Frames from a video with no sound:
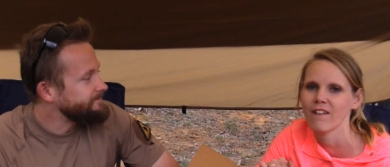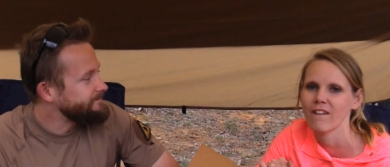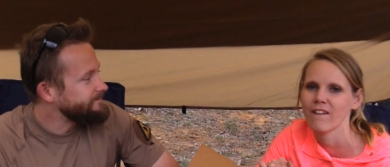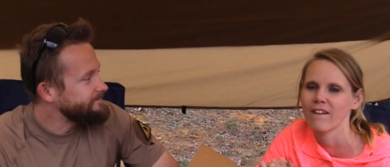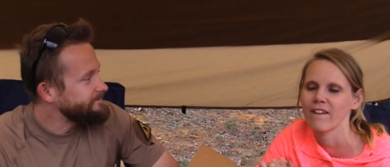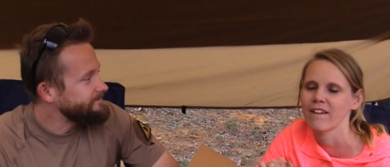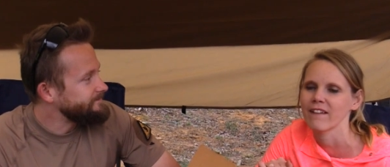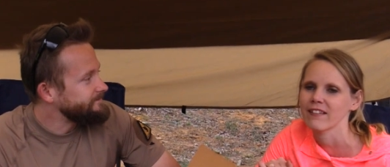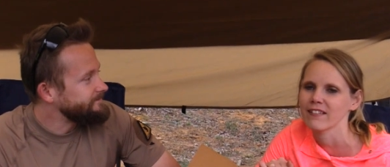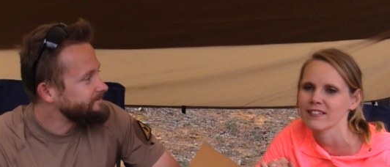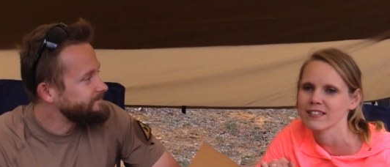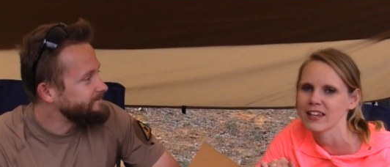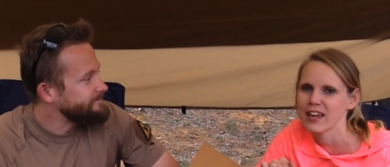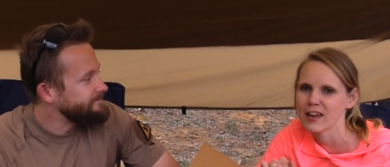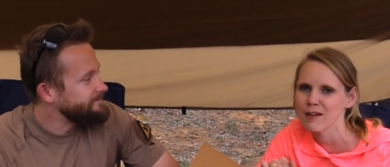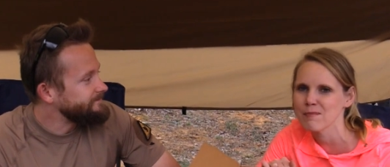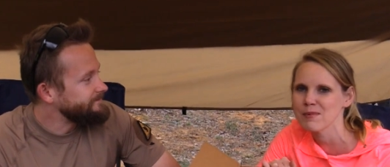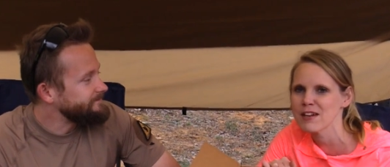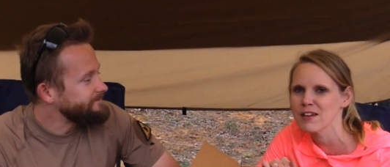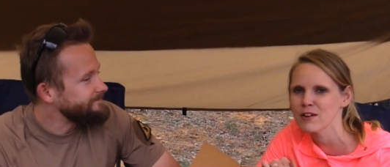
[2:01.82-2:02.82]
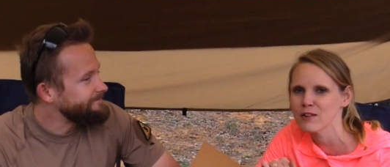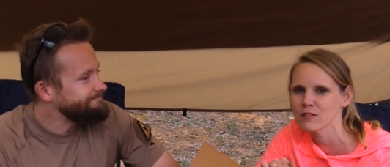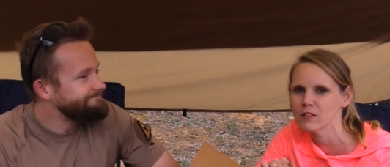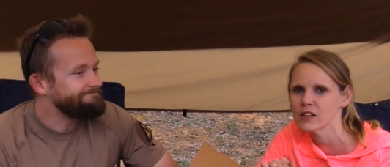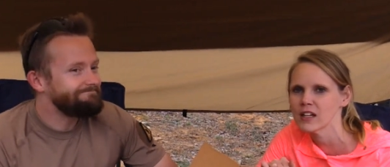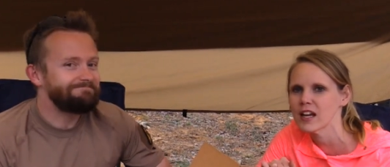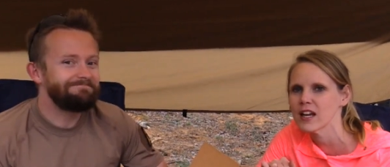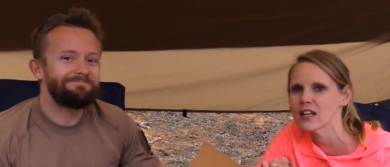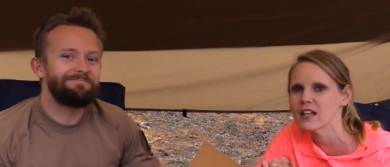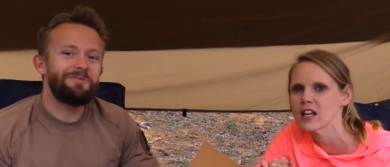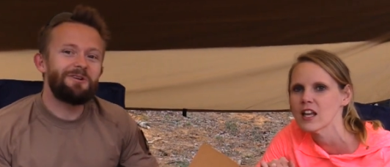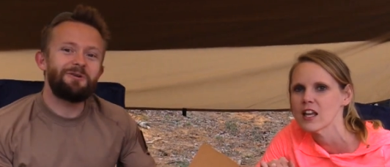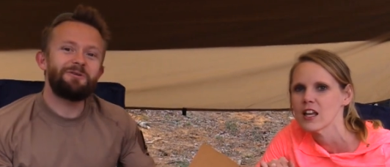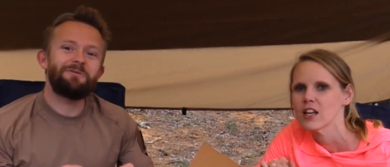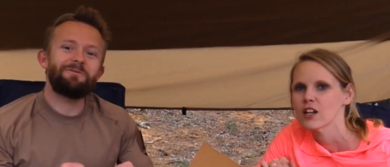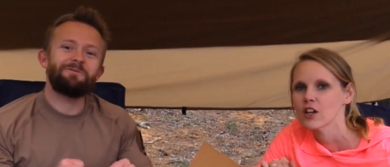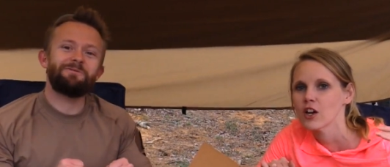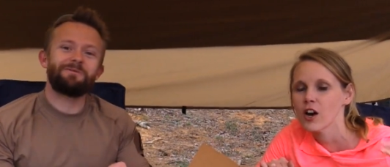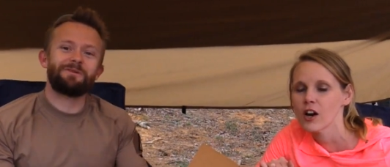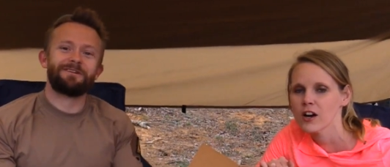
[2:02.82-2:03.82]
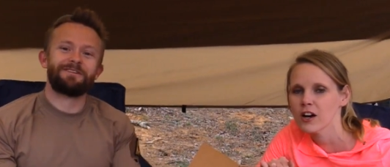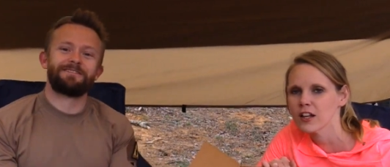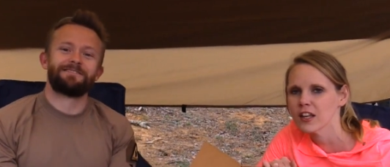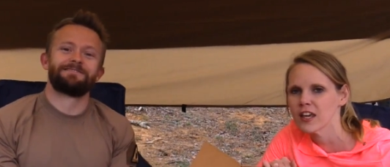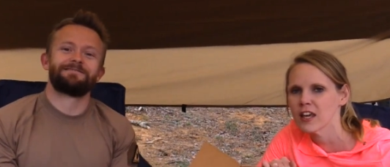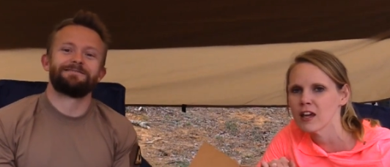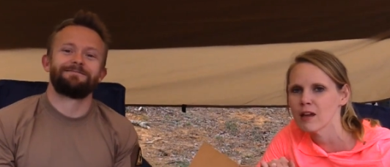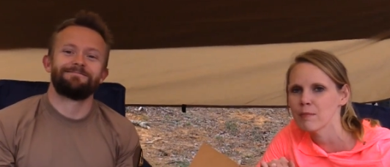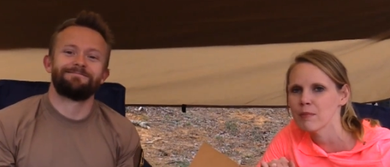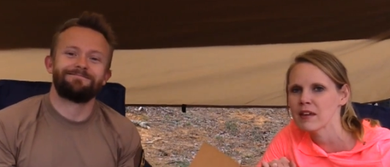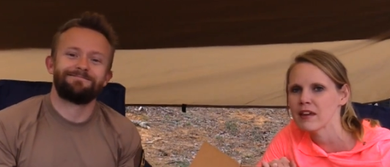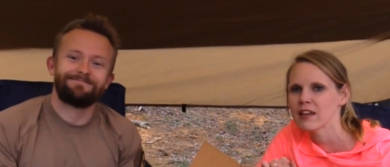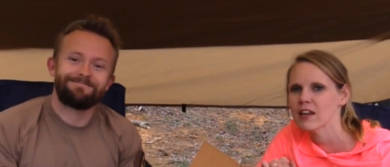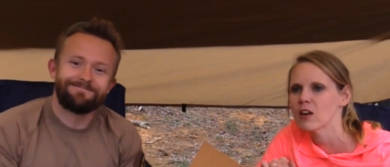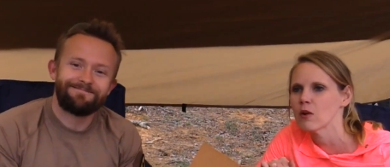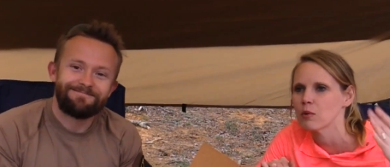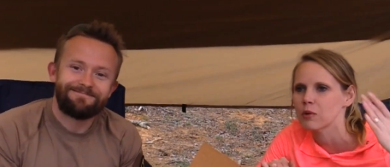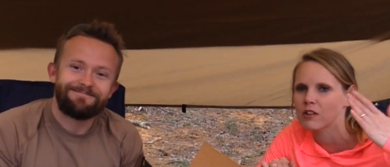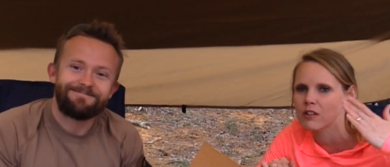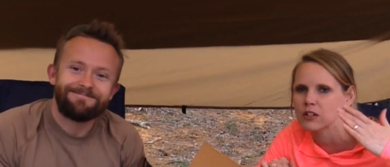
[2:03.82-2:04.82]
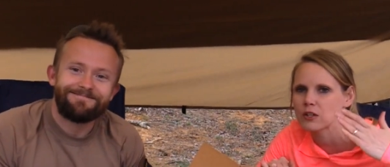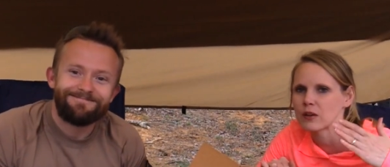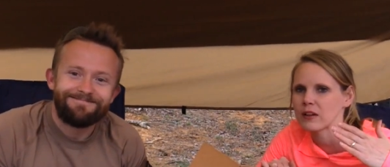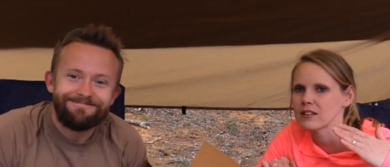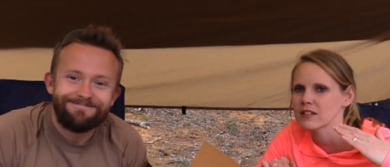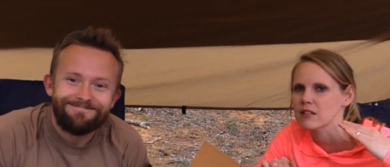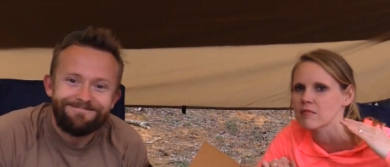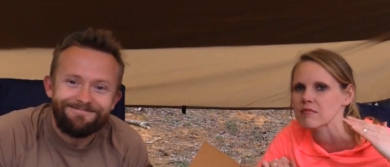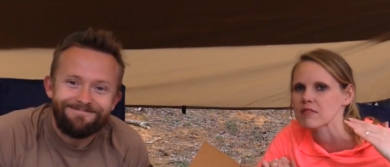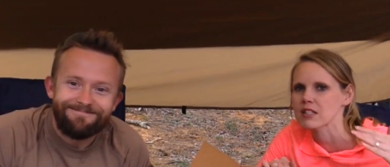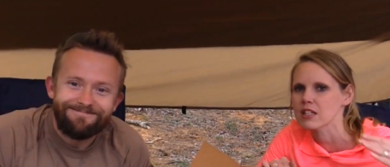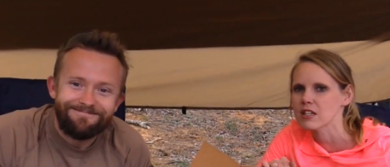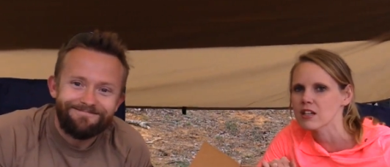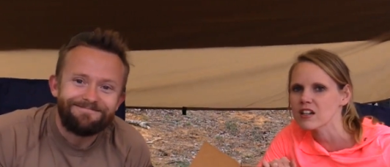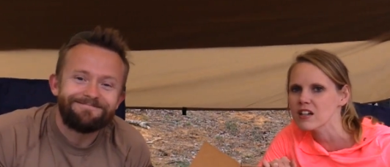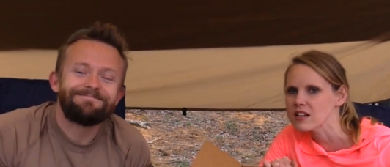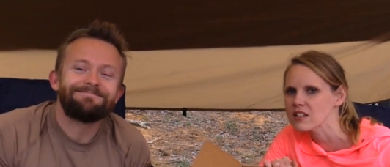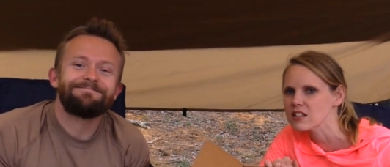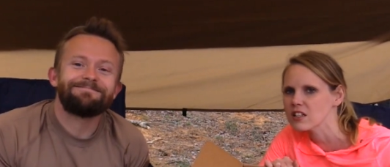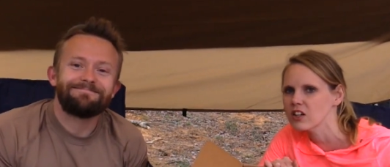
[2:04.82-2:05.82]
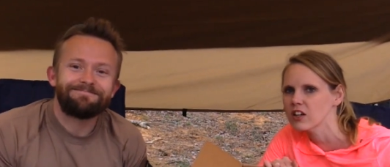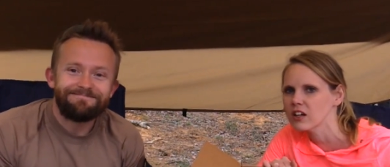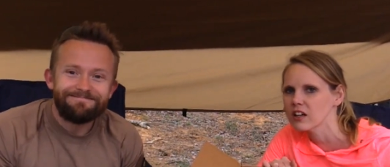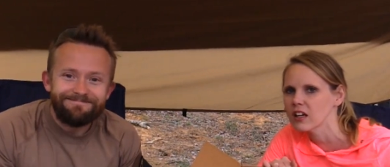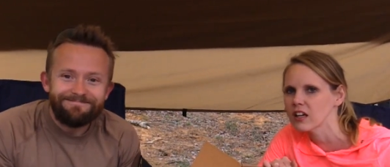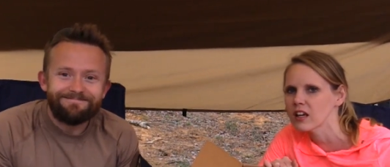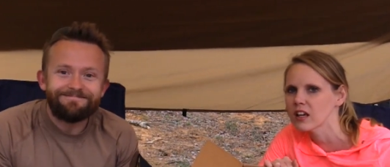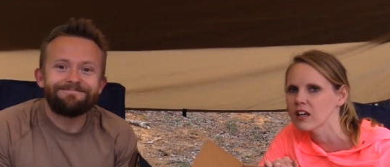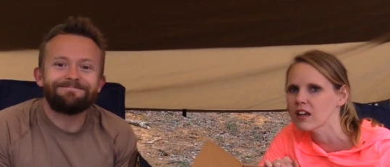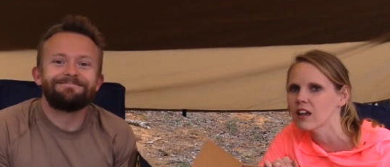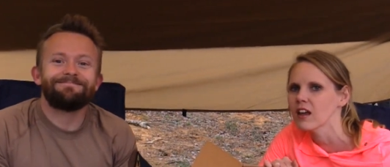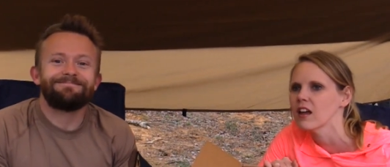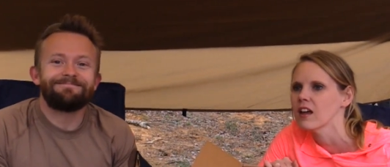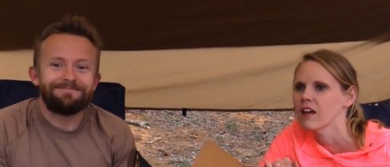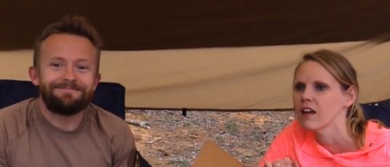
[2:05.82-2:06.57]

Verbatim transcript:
Speaker 1: are camping overnight. Woo. Car camping. We're doing some serious cooking